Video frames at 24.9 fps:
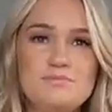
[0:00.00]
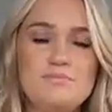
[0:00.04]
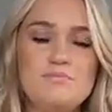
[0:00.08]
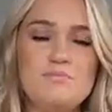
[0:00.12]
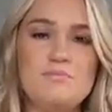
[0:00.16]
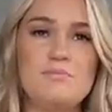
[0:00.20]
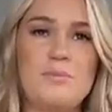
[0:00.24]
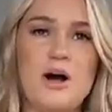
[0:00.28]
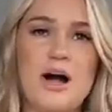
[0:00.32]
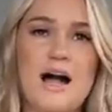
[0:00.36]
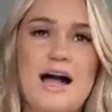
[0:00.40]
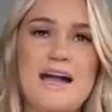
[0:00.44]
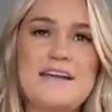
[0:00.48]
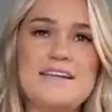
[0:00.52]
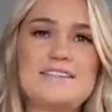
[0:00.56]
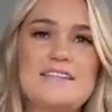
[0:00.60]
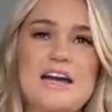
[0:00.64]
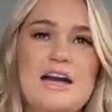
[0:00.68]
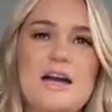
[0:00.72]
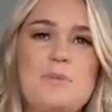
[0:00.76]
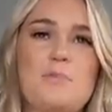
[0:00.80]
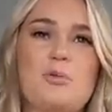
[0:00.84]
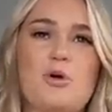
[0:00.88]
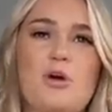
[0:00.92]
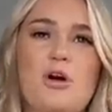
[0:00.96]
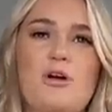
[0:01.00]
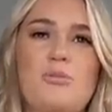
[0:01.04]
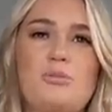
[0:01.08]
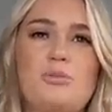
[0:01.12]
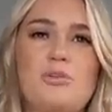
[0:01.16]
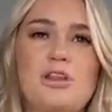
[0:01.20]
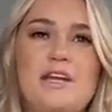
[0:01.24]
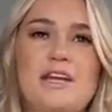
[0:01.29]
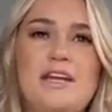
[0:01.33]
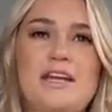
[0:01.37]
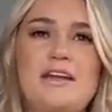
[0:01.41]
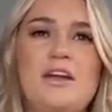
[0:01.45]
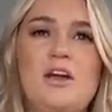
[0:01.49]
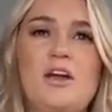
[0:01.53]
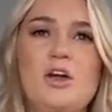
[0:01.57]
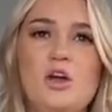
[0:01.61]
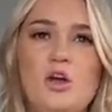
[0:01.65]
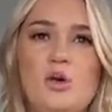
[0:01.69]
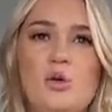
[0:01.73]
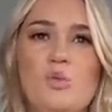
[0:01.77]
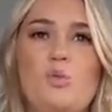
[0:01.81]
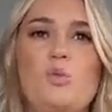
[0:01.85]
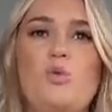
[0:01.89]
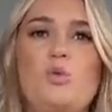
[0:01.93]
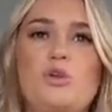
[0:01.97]
mind. I probably
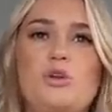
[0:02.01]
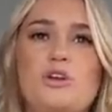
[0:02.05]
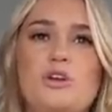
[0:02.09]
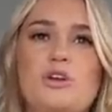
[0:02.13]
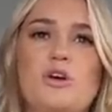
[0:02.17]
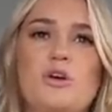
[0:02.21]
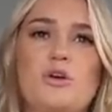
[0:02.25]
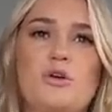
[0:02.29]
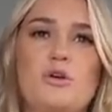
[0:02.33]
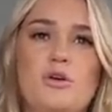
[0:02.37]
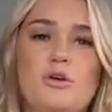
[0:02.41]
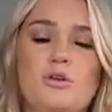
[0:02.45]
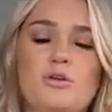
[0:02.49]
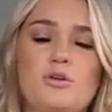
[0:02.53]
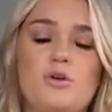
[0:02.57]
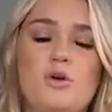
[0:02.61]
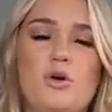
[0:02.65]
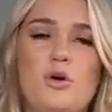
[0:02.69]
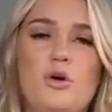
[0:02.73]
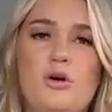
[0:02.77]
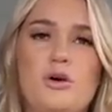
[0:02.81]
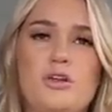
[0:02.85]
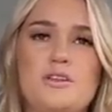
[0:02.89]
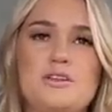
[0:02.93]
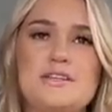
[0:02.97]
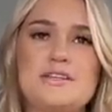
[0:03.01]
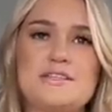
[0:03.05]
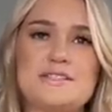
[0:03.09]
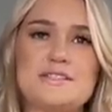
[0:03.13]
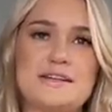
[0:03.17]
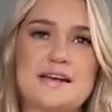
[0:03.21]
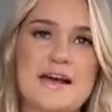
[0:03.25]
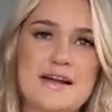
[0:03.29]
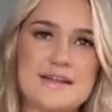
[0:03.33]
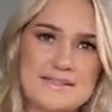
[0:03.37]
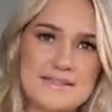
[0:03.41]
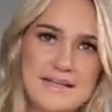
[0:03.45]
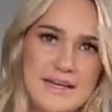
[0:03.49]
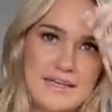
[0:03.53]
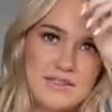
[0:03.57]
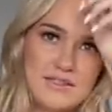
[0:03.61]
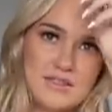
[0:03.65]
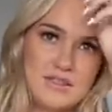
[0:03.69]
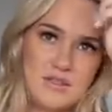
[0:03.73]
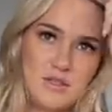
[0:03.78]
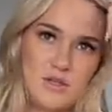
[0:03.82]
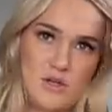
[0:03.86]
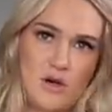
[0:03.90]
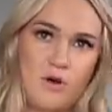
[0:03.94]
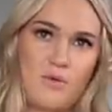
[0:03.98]
would have go, gone the size
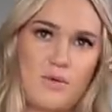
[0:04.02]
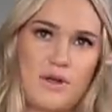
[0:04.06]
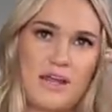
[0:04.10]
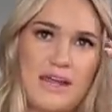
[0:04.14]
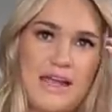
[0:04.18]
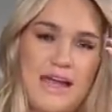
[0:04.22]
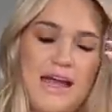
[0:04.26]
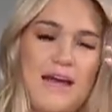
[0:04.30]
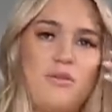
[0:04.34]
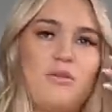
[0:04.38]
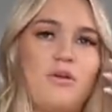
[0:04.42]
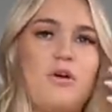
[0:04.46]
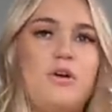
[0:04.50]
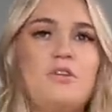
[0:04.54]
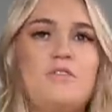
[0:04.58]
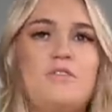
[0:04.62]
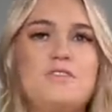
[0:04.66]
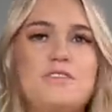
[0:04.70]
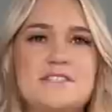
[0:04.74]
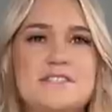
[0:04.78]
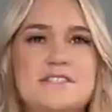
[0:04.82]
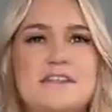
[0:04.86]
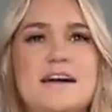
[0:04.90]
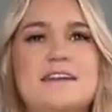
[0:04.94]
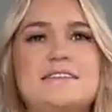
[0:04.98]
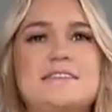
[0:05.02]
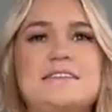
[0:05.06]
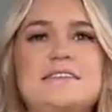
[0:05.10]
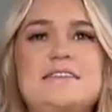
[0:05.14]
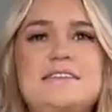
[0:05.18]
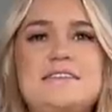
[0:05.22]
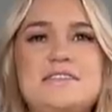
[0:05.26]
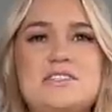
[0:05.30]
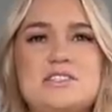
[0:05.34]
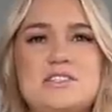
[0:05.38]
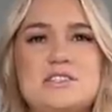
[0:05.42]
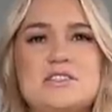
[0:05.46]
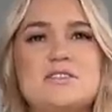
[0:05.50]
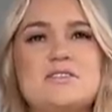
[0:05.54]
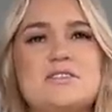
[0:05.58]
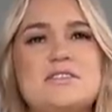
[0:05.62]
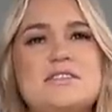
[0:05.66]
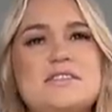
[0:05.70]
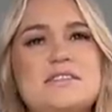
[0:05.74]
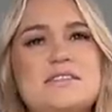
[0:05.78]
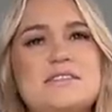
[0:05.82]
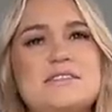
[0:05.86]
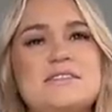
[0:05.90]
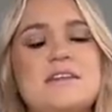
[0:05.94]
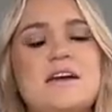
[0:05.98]
under knowing how oversized it is, just because
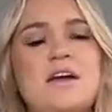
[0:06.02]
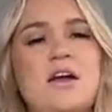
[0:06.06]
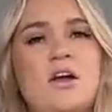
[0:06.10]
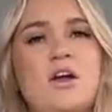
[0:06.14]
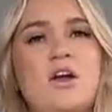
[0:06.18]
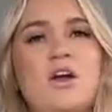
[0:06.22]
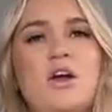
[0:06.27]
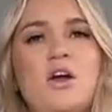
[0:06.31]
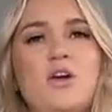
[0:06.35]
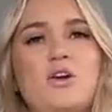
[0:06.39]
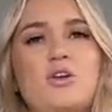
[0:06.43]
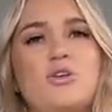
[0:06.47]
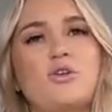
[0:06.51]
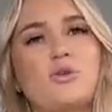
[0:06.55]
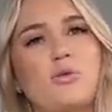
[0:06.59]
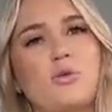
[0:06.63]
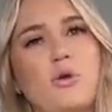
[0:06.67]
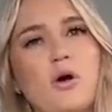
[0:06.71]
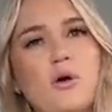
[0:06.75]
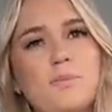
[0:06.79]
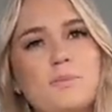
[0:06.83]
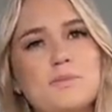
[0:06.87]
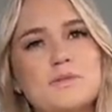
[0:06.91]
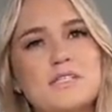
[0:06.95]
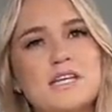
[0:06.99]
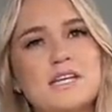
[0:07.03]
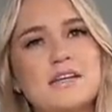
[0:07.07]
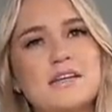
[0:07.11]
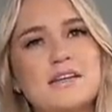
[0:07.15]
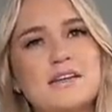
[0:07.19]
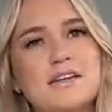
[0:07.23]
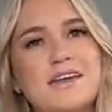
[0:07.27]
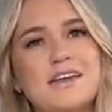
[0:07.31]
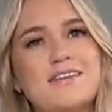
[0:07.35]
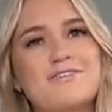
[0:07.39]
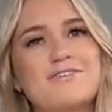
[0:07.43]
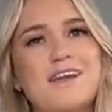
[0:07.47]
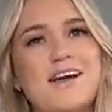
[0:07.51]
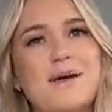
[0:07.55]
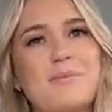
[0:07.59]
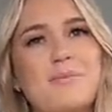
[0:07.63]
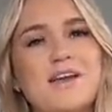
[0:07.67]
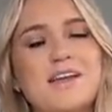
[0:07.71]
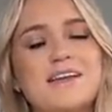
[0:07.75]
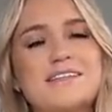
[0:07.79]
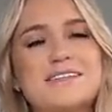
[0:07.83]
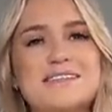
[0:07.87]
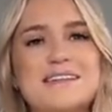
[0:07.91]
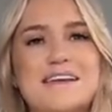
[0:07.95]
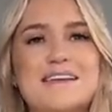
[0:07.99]
it is cropped, if that
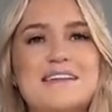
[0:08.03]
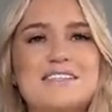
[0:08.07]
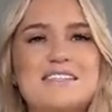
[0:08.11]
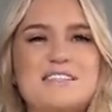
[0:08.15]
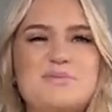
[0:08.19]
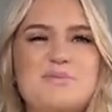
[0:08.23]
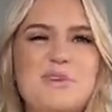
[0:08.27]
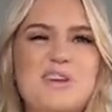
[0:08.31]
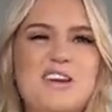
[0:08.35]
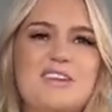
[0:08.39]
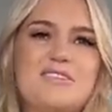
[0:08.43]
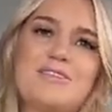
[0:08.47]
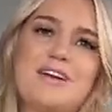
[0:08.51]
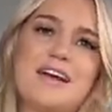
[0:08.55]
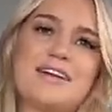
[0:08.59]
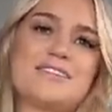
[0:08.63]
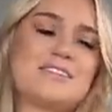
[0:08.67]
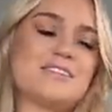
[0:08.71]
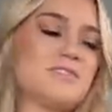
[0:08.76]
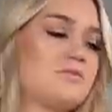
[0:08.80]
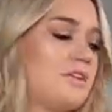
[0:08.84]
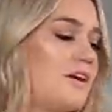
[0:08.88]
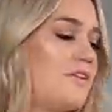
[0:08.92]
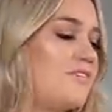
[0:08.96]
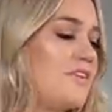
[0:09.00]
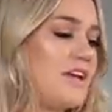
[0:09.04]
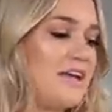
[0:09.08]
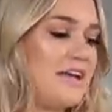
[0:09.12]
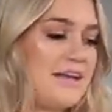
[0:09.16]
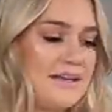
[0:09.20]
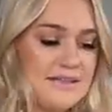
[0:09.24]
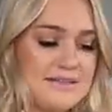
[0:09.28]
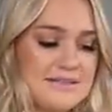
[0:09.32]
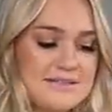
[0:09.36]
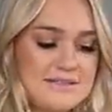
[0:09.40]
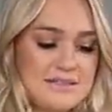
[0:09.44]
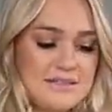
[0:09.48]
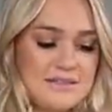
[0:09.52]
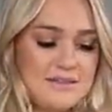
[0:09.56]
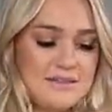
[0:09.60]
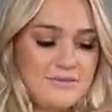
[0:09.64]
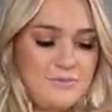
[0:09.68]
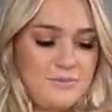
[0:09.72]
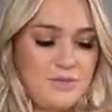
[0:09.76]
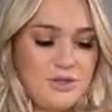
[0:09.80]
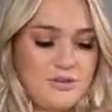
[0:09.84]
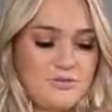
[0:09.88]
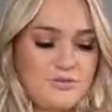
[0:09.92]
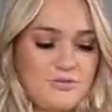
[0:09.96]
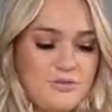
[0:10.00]
makes sense, but I still love it. And it's in a
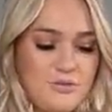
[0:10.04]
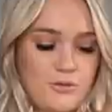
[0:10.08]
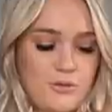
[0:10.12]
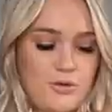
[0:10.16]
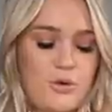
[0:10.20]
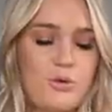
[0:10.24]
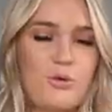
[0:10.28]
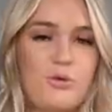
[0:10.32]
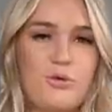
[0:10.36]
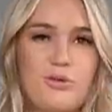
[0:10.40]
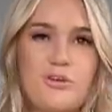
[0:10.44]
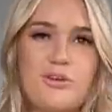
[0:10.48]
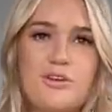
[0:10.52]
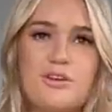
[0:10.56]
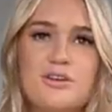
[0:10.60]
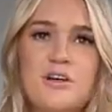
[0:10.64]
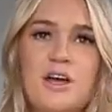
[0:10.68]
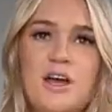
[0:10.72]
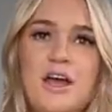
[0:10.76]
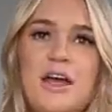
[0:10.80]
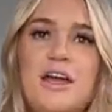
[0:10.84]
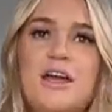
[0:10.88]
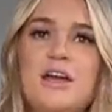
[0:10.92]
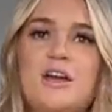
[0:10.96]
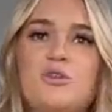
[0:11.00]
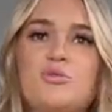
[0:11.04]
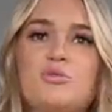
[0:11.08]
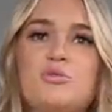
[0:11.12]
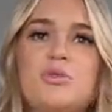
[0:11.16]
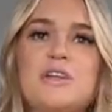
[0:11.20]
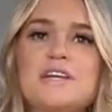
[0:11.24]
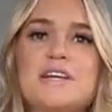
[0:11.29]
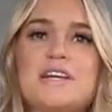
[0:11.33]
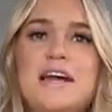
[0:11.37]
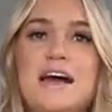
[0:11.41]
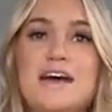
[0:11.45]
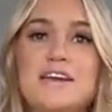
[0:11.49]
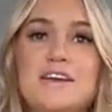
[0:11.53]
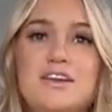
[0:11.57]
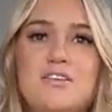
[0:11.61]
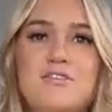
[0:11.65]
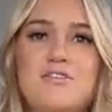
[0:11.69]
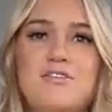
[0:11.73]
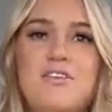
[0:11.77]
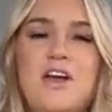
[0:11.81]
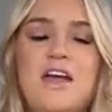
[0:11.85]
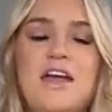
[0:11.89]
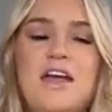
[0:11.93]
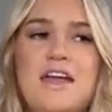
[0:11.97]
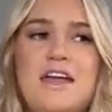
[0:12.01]
beautiful cord, really kind
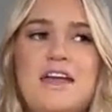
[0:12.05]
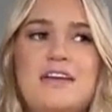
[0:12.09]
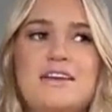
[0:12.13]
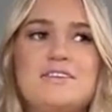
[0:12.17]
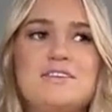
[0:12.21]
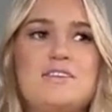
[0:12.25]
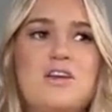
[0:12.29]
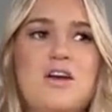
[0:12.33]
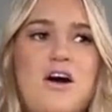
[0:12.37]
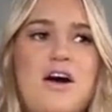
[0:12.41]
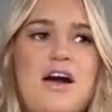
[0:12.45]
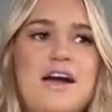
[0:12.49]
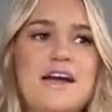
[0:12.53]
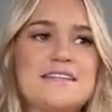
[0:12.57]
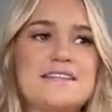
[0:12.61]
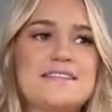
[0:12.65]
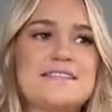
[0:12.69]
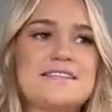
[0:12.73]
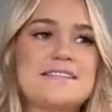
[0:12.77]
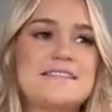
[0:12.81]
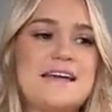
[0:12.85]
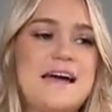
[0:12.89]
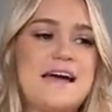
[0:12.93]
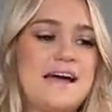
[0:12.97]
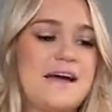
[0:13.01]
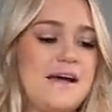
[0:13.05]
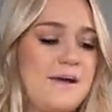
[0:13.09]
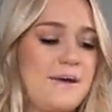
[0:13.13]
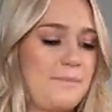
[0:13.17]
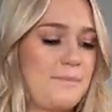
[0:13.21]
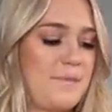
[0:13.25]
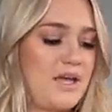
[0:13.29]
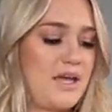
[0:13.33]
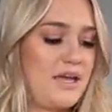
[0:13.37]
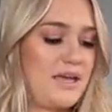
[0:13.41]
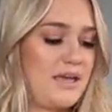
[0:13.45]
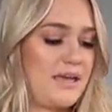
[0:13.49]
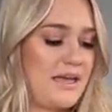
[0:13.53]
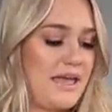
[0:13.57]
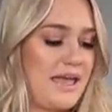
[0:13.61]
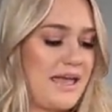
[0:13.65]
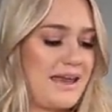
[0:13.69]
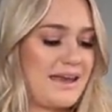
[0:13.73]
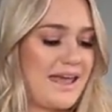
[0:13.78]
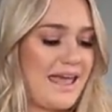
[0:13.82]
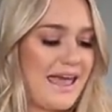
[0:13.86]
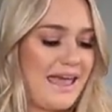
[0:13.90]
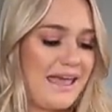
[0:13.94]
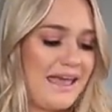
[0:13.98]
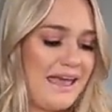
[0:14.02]
of nice um,
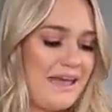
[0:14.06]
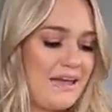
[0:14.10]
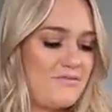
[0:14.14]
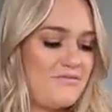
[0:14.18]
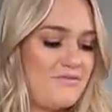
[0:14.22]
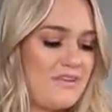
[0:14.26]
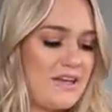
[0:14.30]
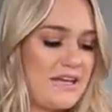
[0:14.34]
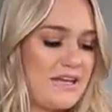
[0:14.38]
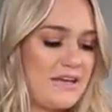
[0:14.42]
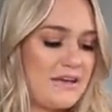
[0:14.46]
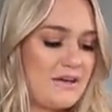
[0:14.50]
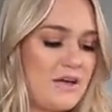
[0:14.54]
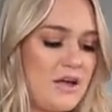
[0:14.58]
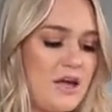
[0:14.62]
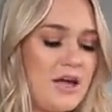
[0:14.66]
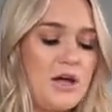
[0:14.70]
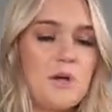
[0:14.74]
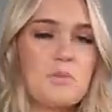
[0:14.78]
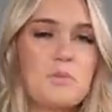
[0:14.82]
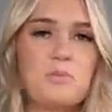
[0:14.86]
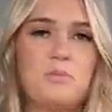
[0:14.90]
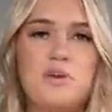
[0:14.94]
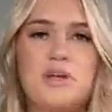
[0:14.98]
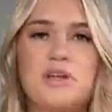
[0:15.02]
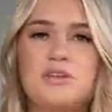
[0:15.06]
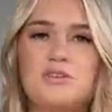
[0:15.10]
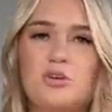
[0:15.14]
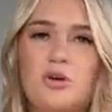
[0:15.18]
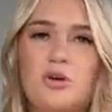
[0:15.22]
and heavy, but